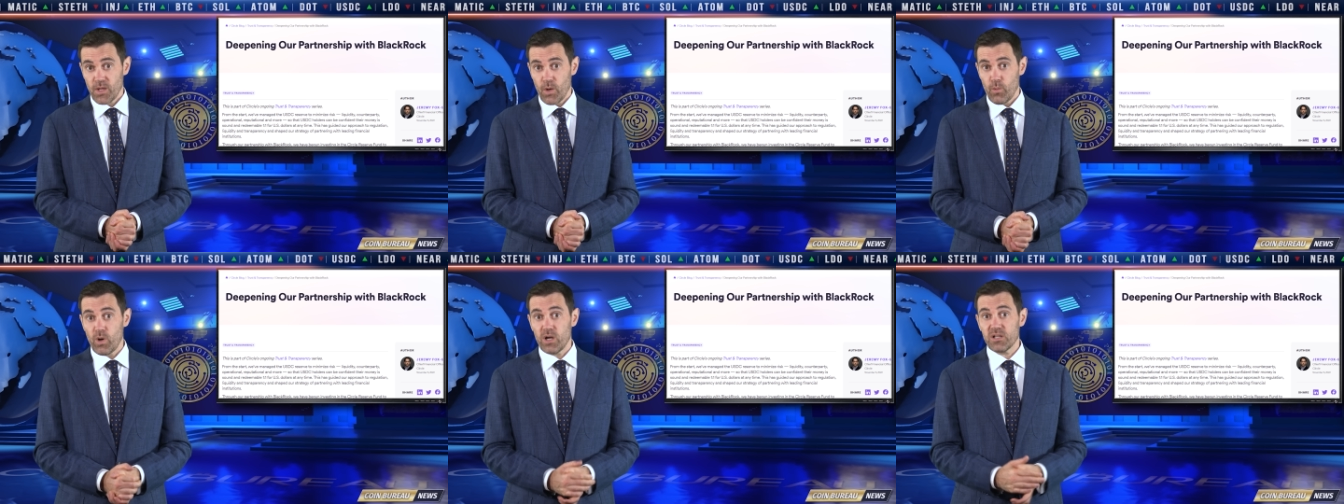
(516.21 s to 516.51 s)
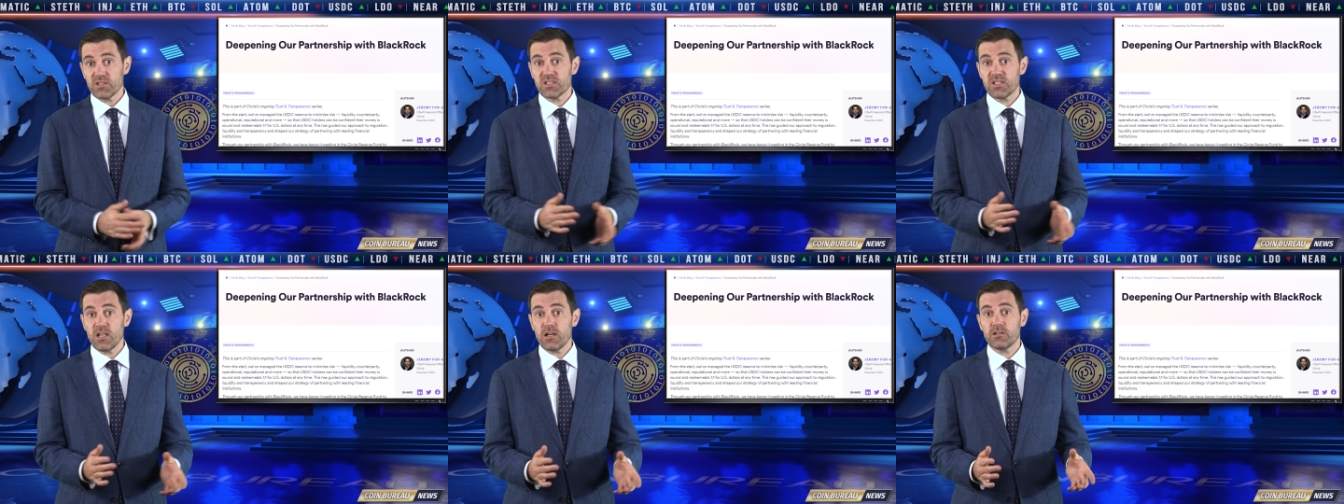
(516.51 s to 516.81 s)
While
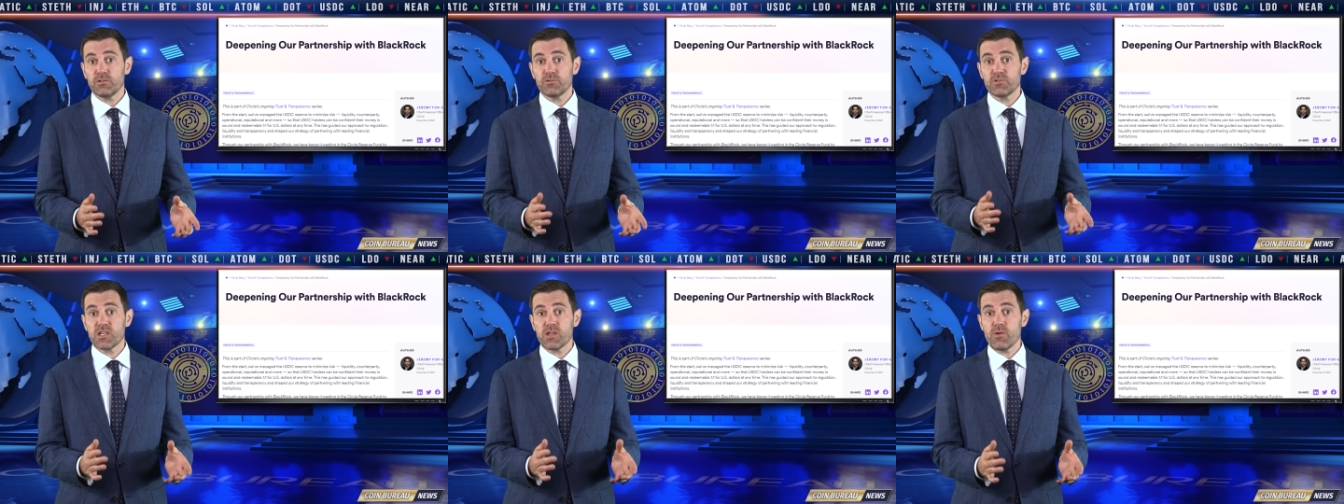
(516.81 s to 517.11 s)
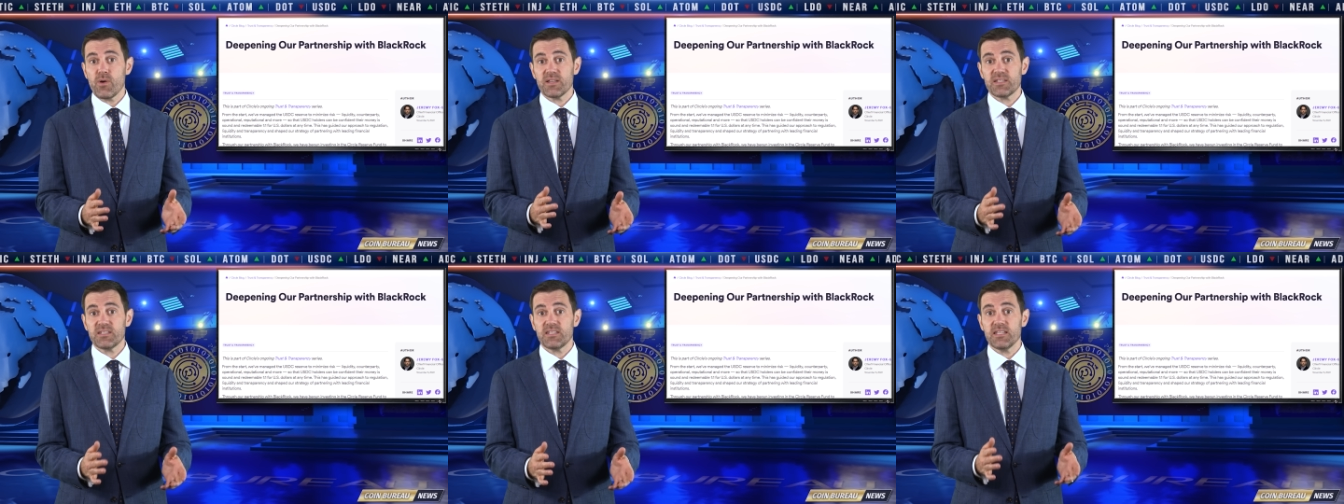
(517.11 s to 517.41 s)
Circle's
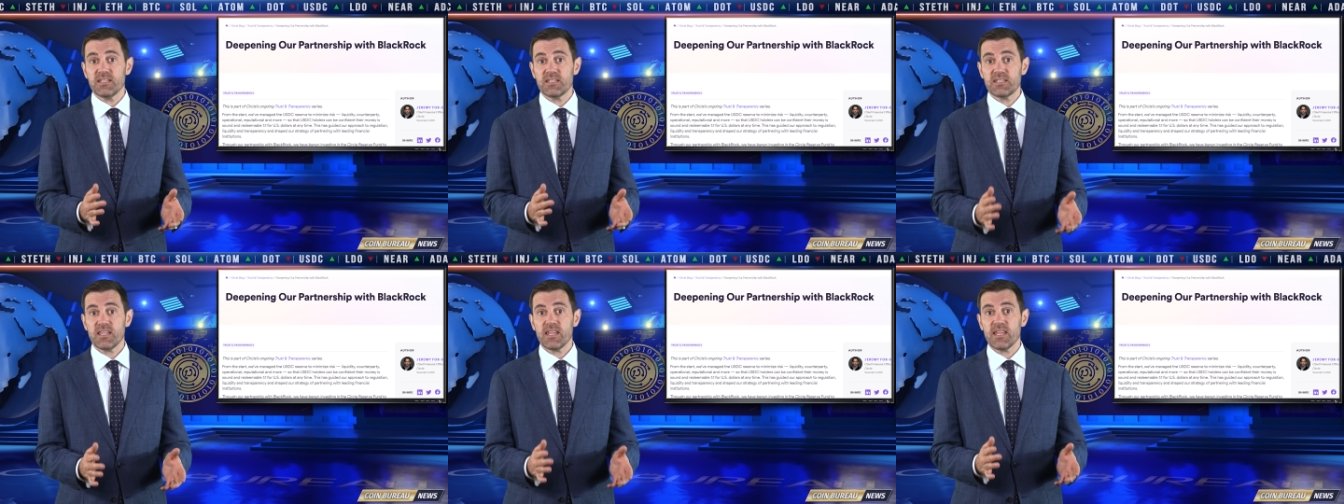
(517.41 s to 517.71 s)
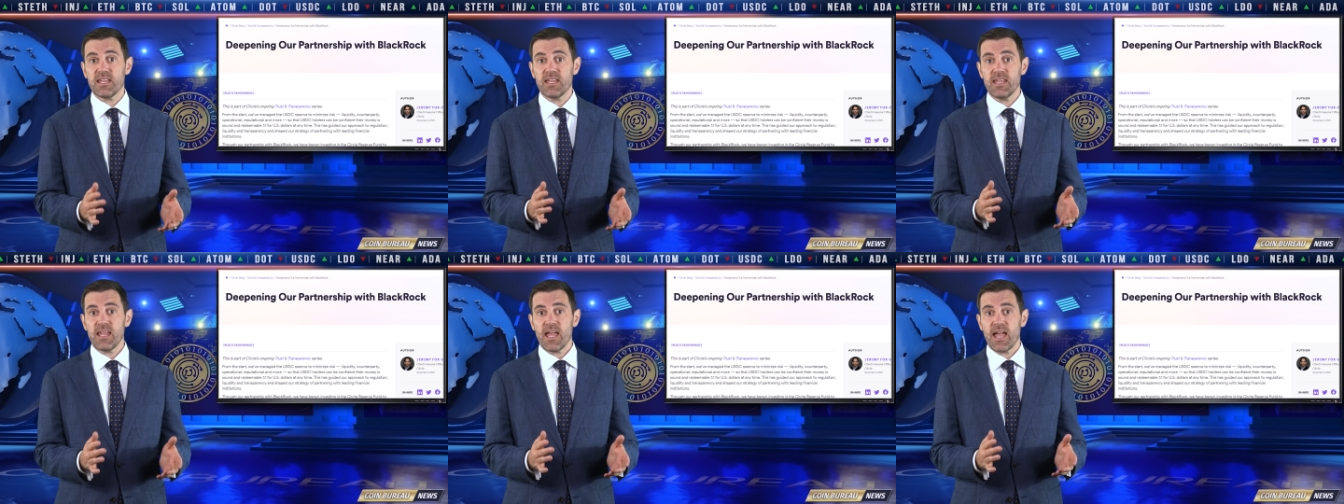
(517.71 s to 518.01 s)
U S D
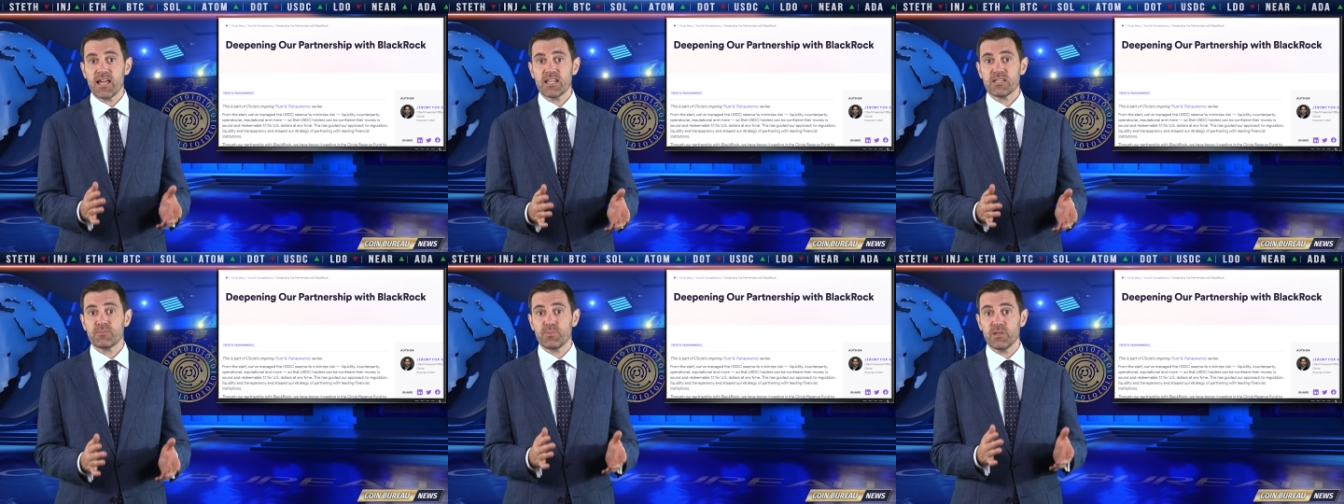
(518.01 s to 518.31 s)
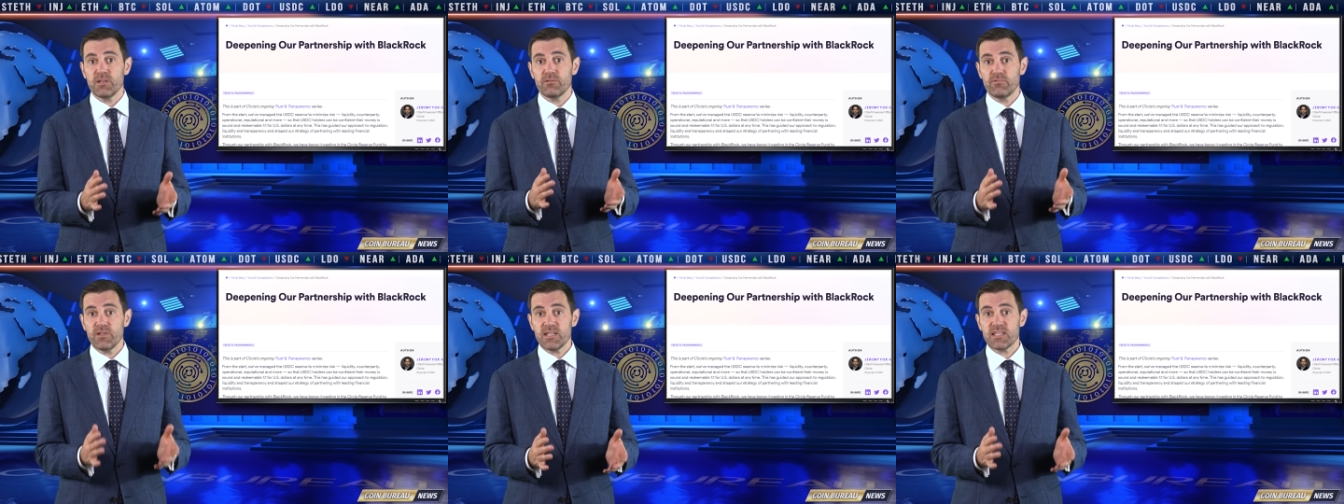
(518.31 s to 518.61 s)
C has
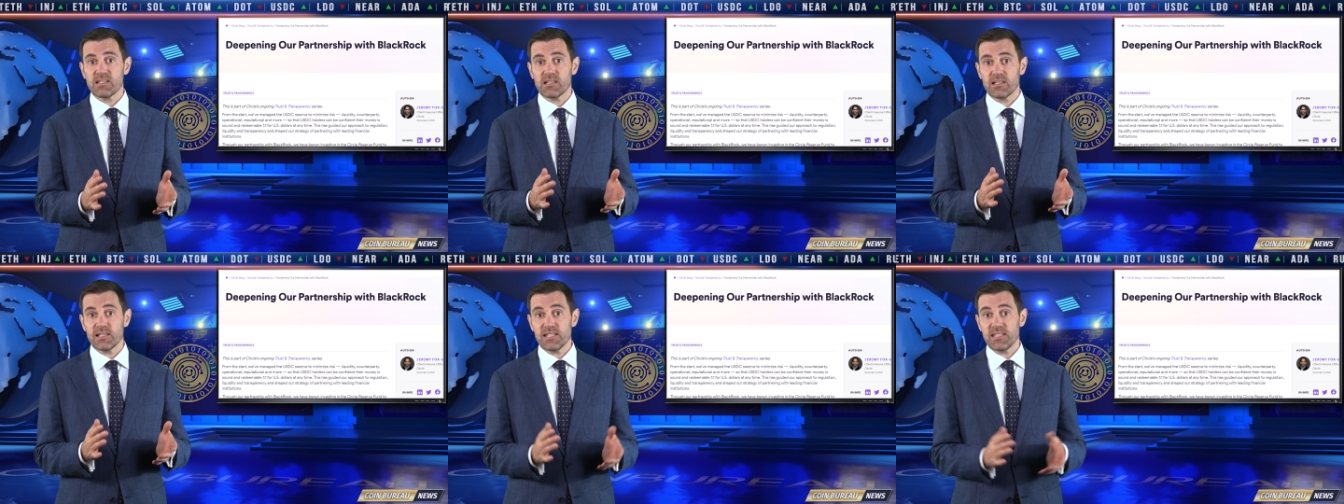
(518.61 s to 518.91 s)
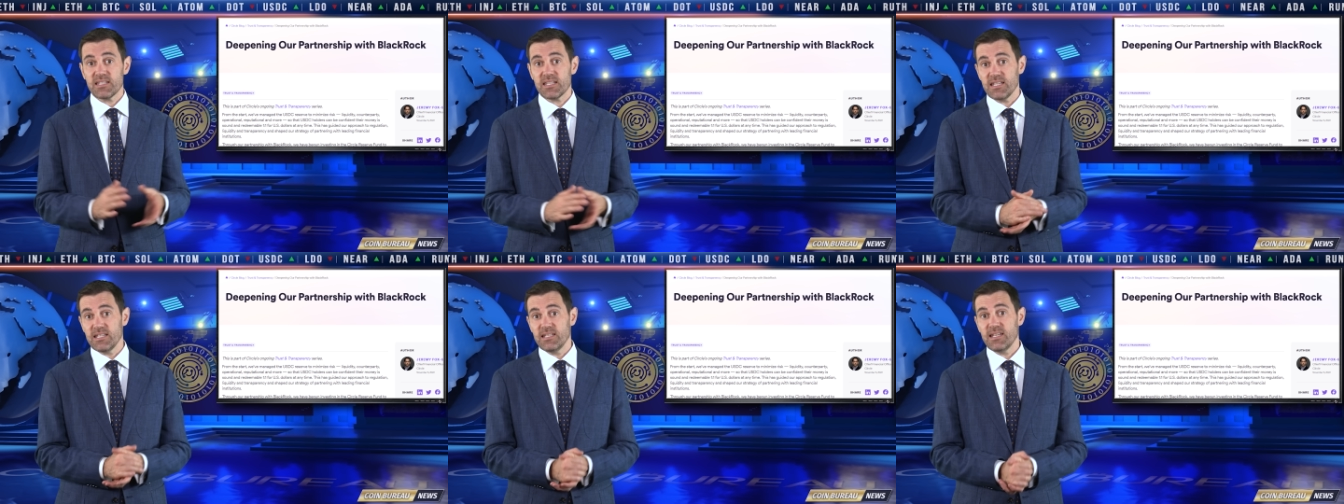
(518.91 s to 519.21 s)
been recently
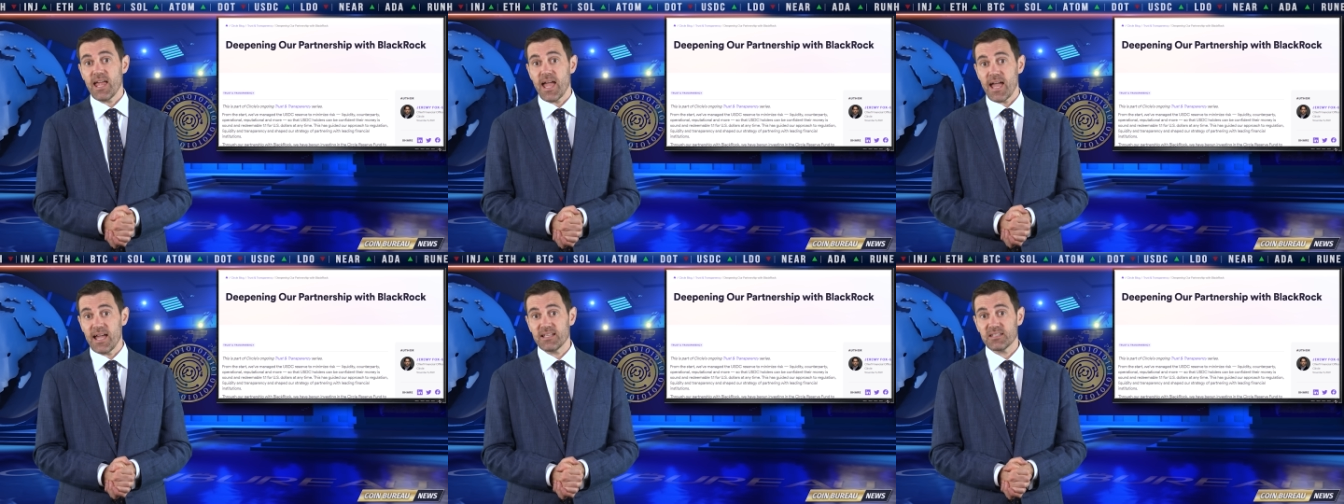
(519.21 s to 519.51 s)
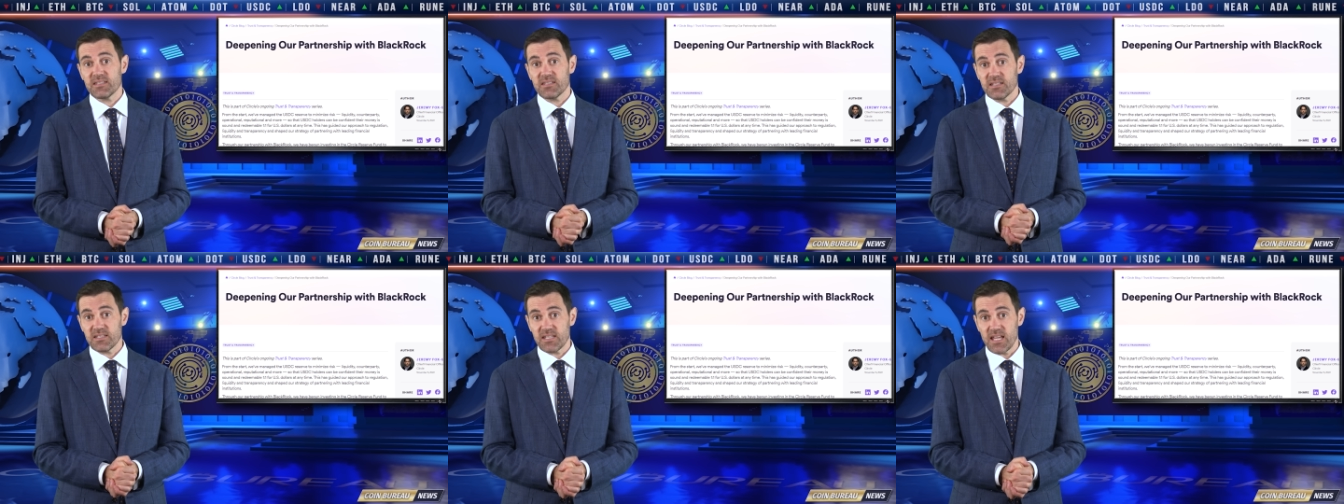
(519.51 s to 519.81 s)
seen
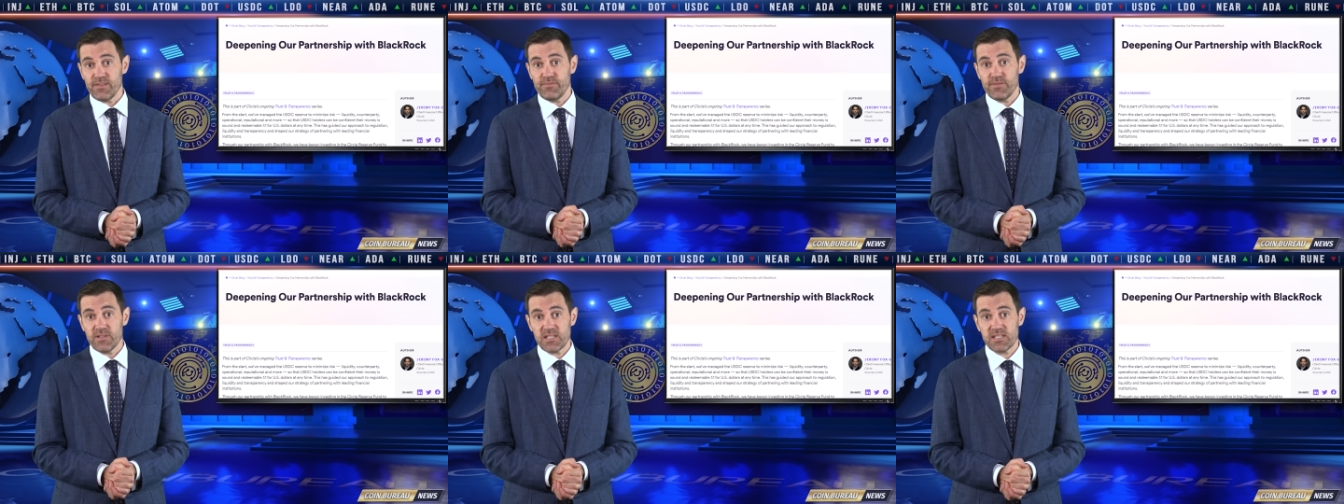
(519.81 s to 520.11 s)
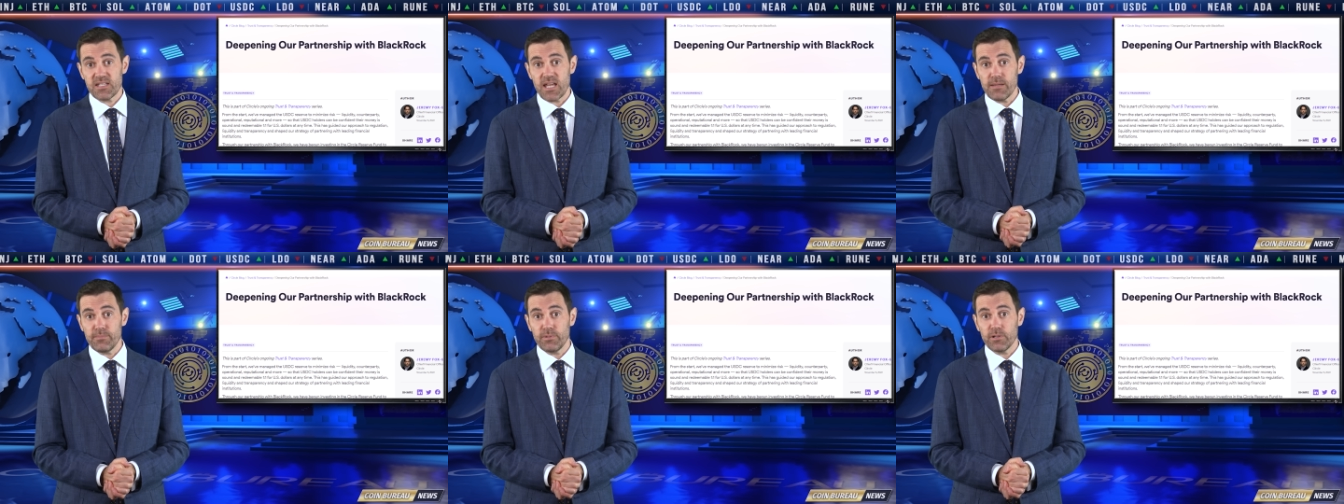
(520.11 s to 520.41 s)
as the
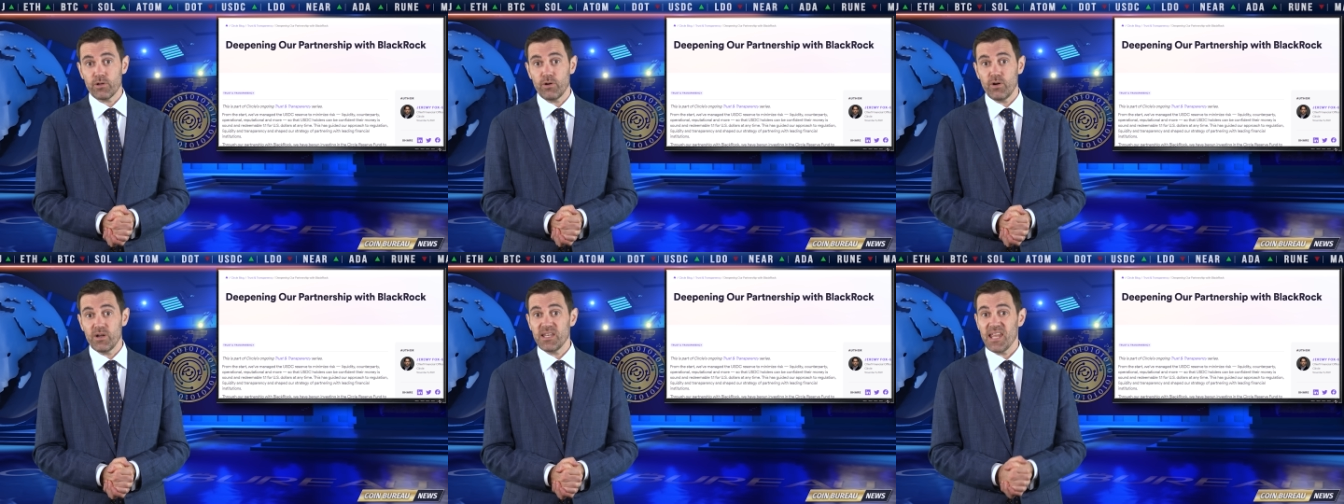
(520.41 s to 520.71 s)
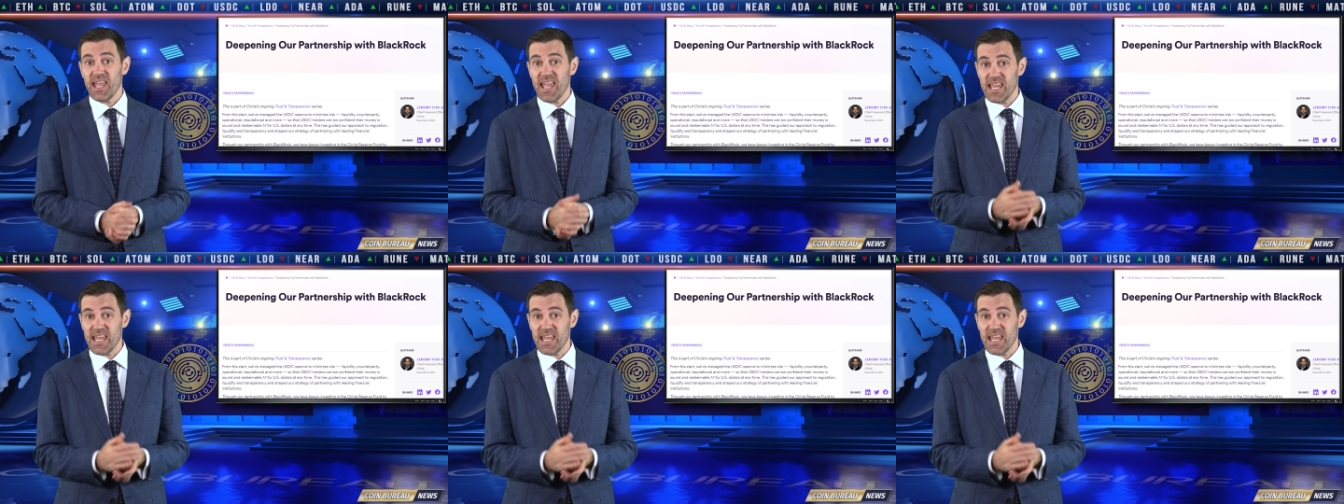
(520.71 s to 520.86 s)
safest stablecoin,